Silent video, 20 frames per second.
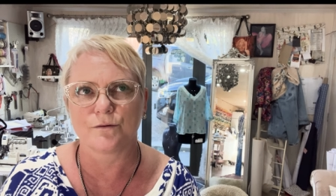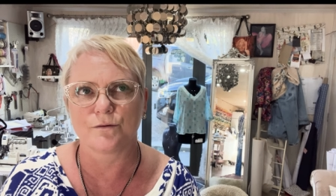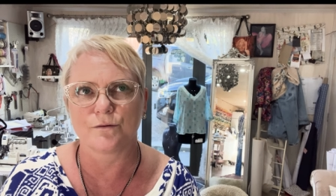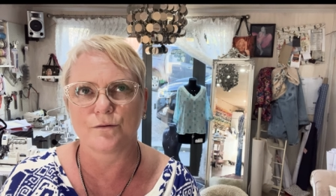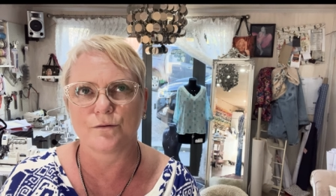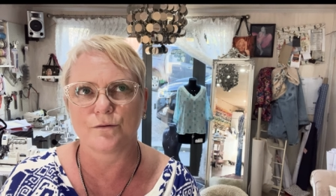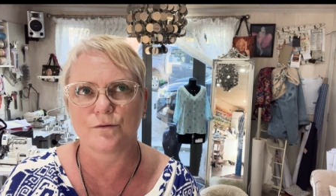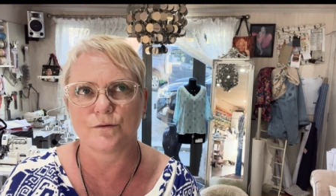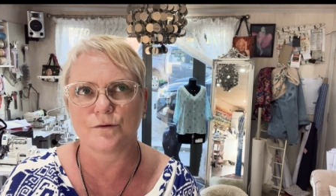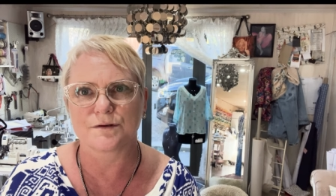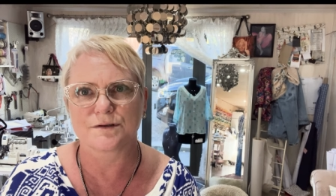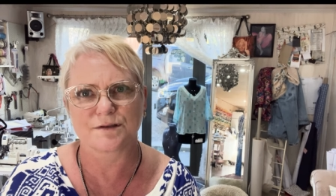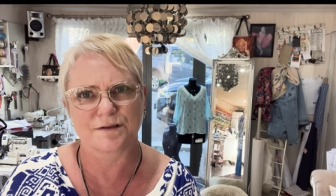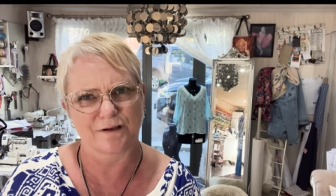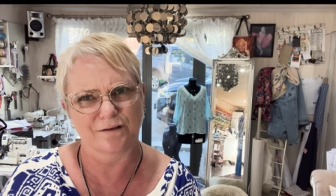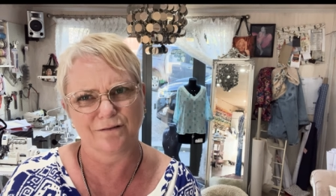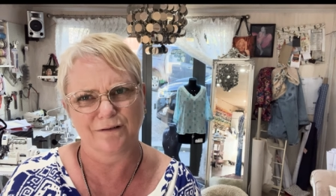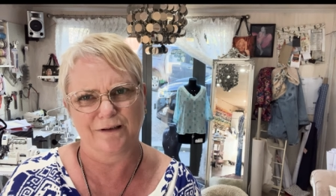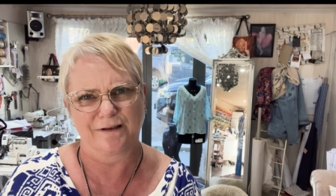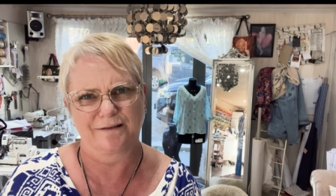or
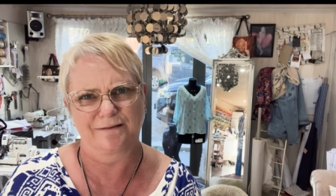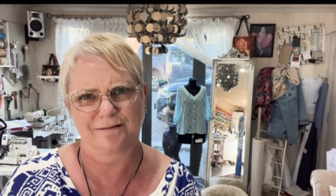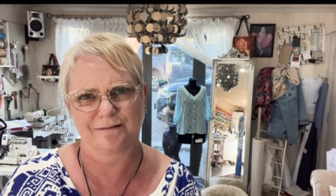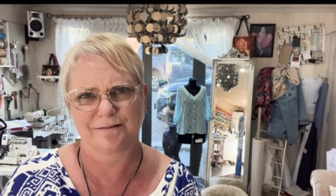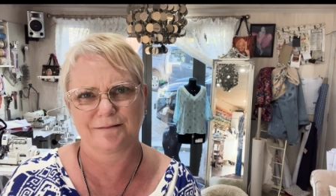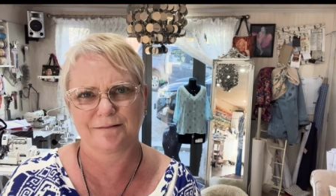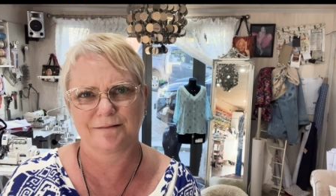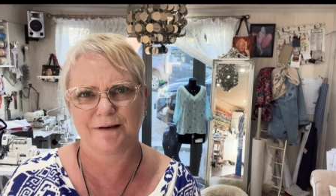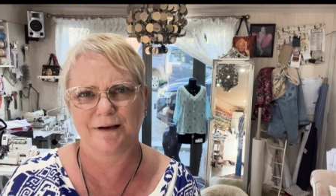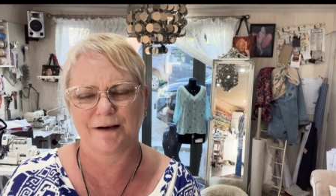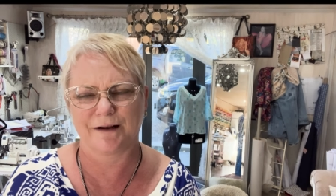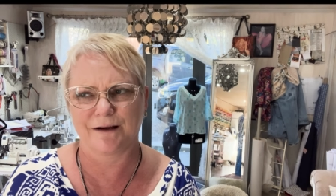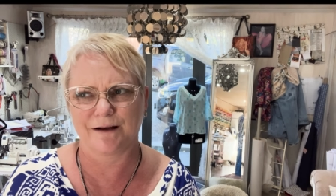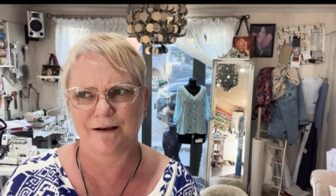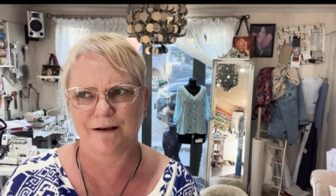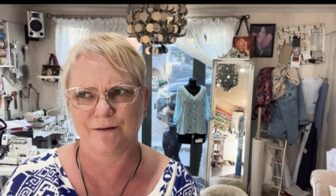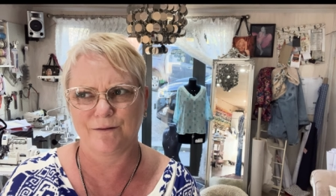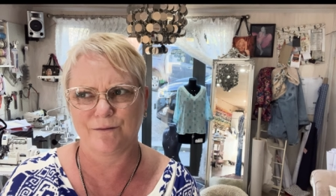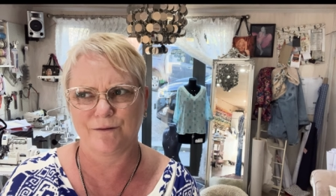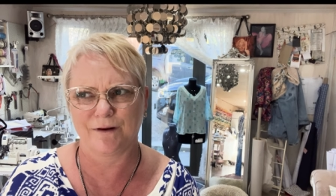stolen. You
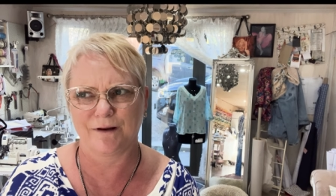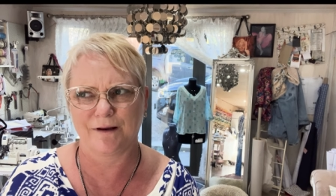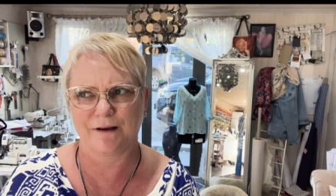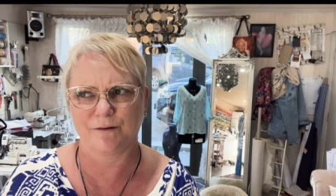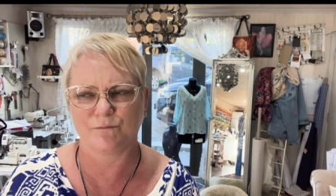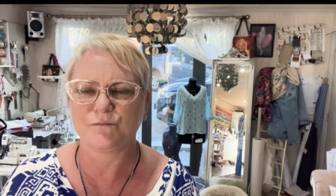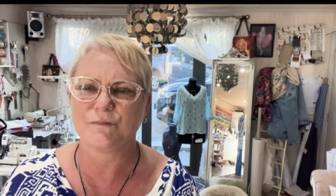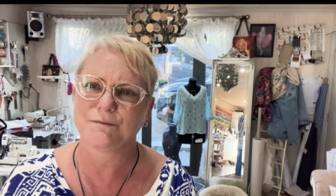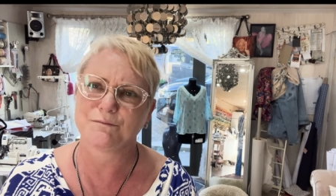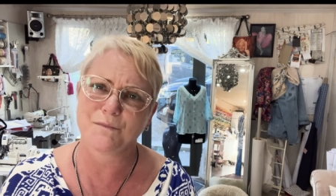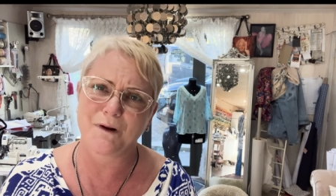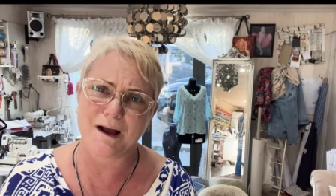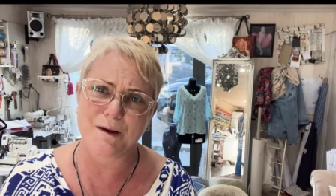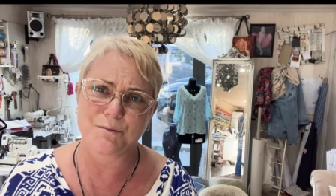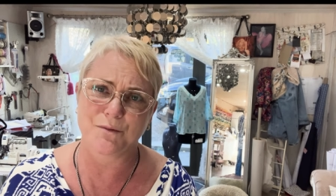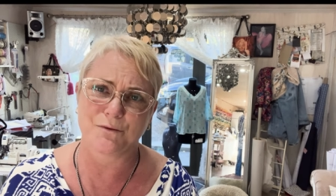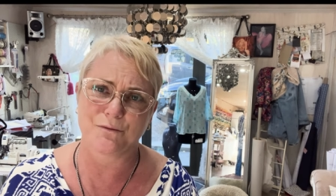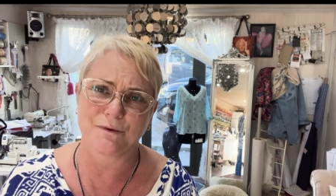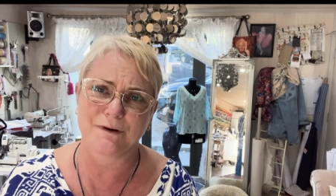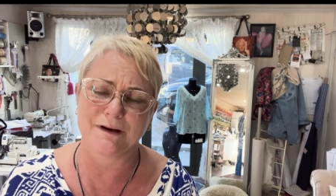know, my
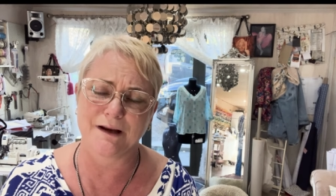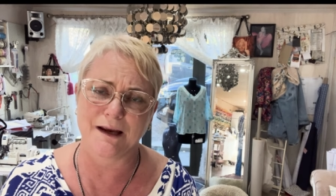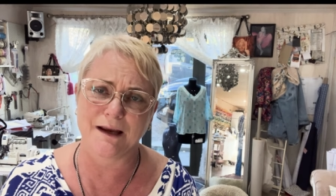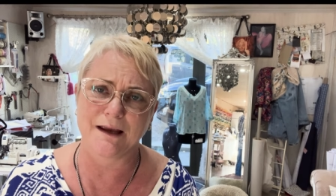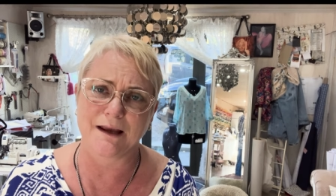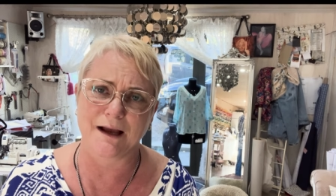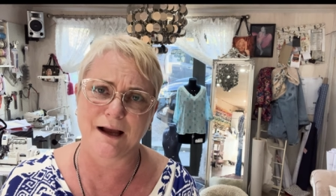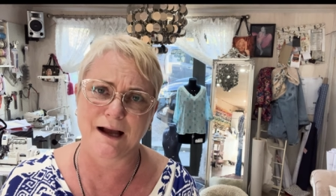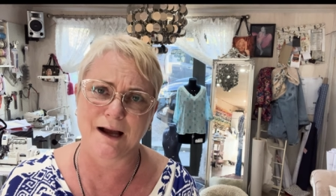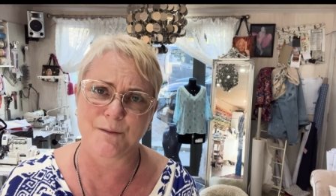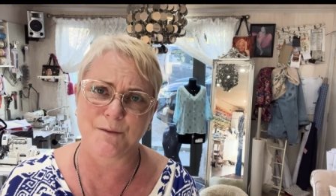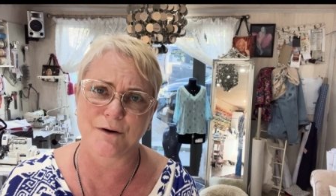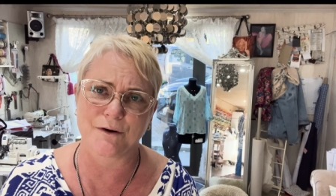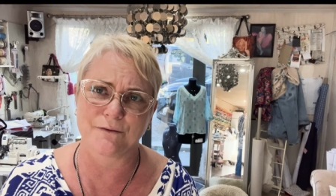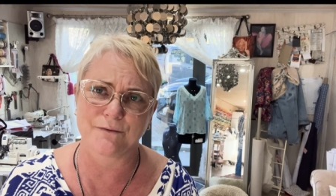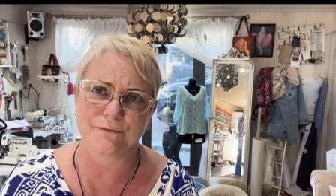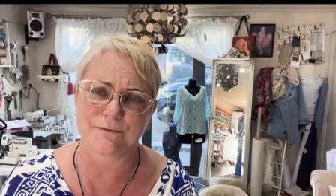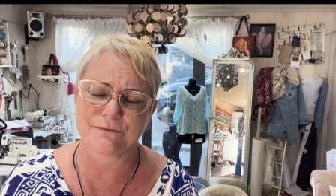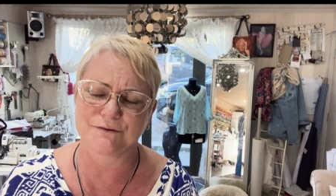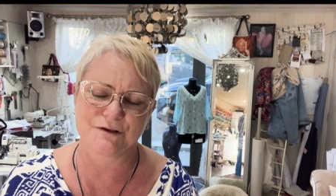bull would eat your arm
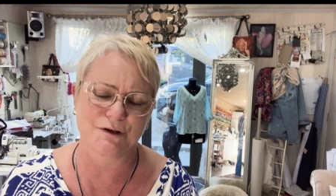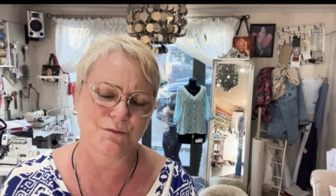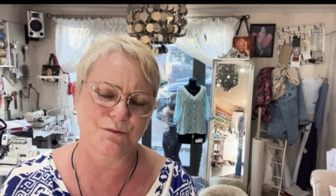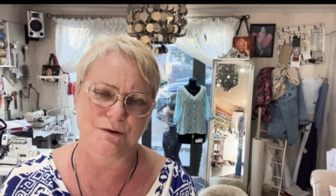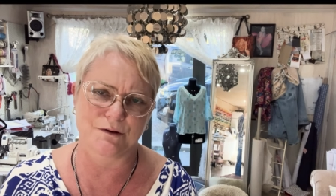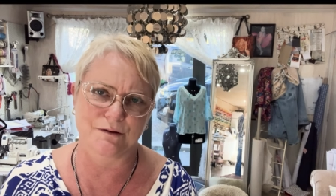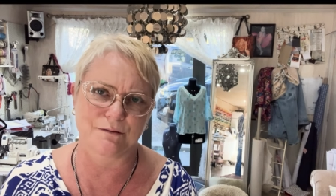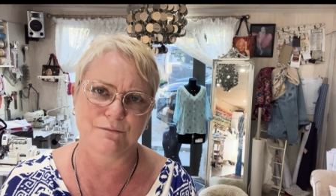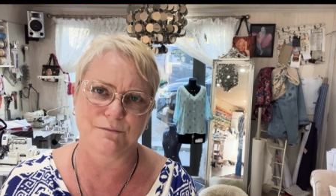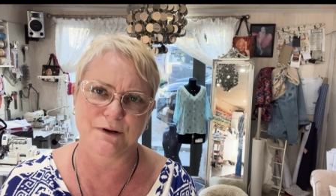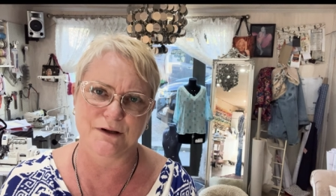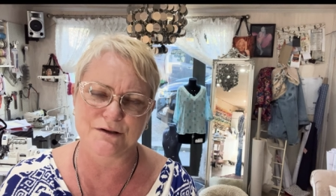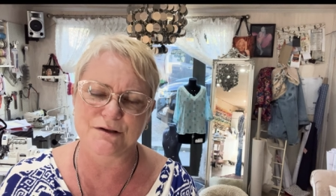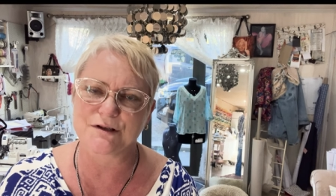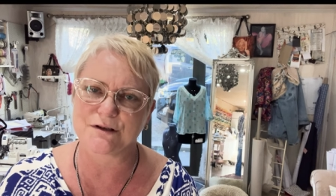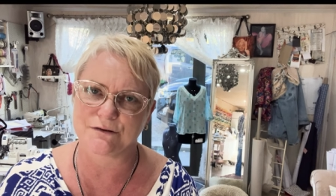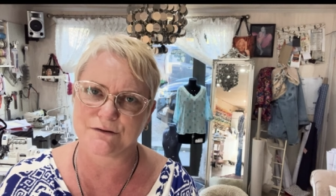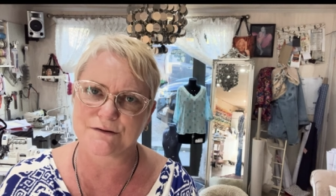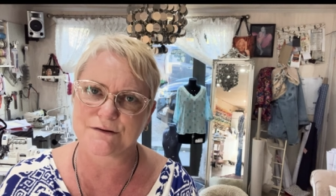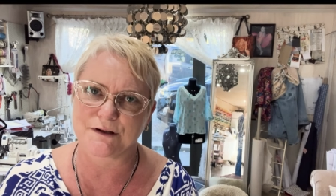off. She wouldn't, but
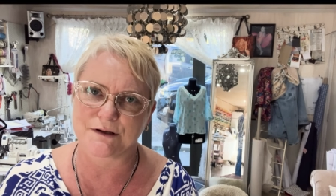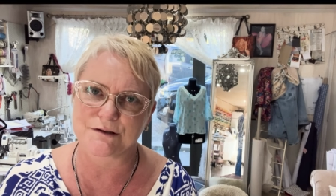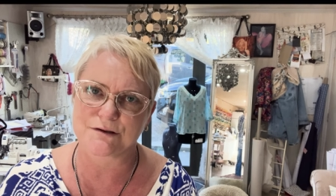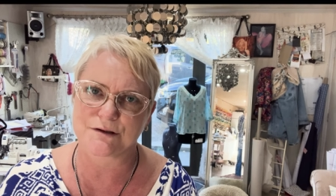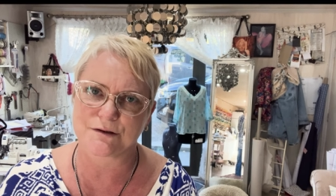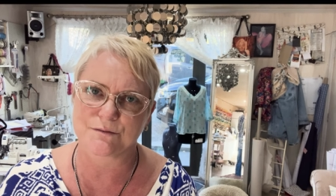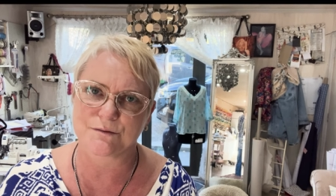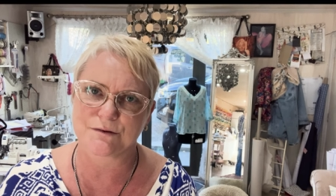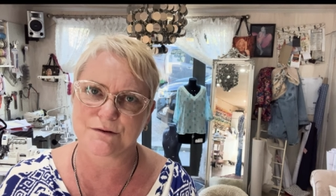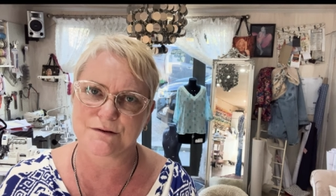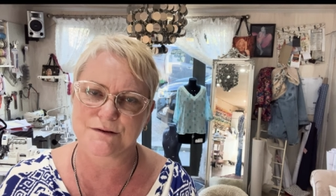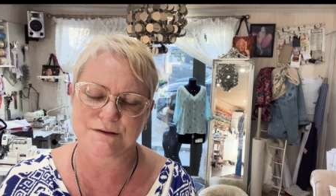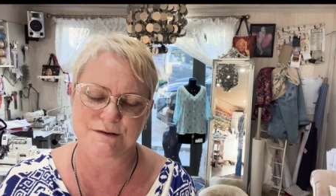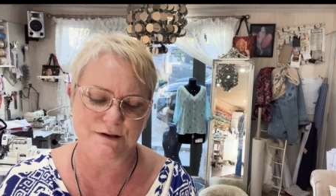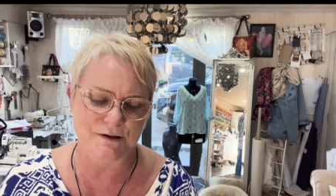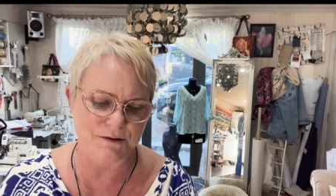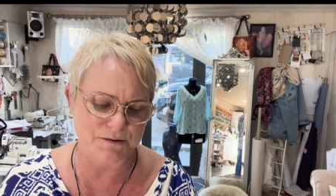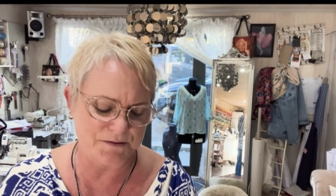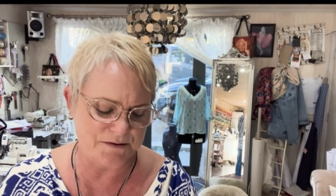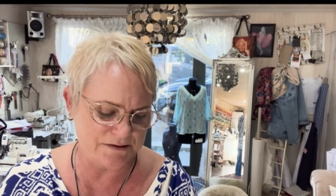she looks like she would.
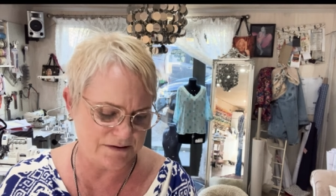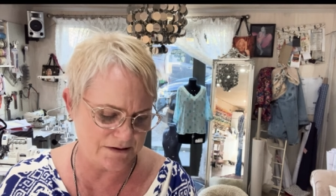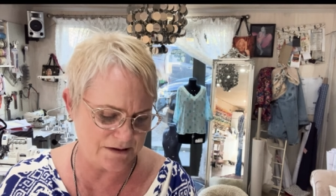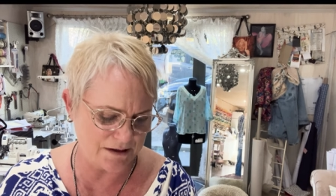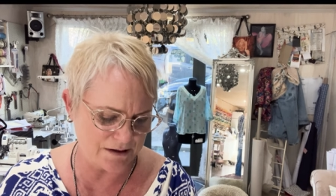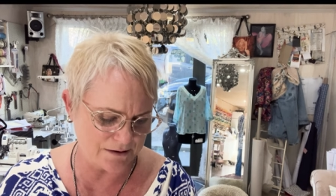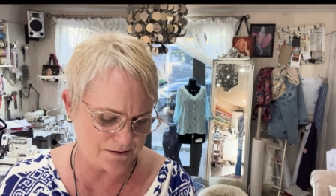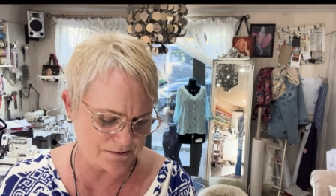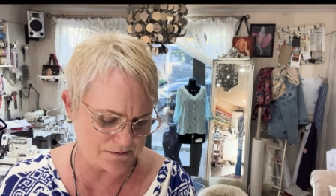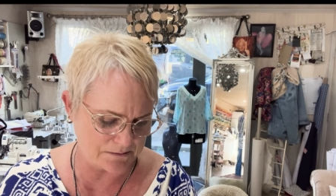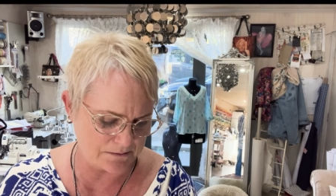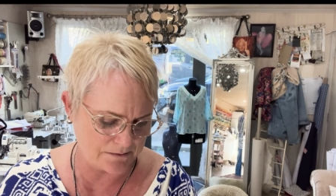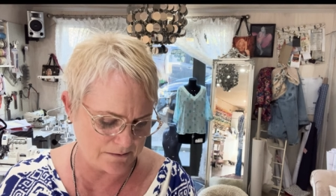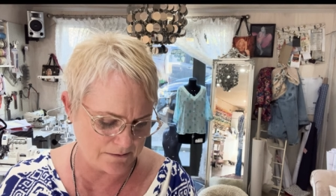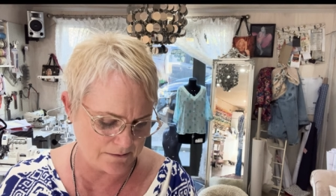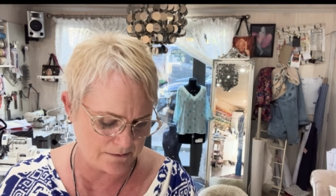So it was, you know.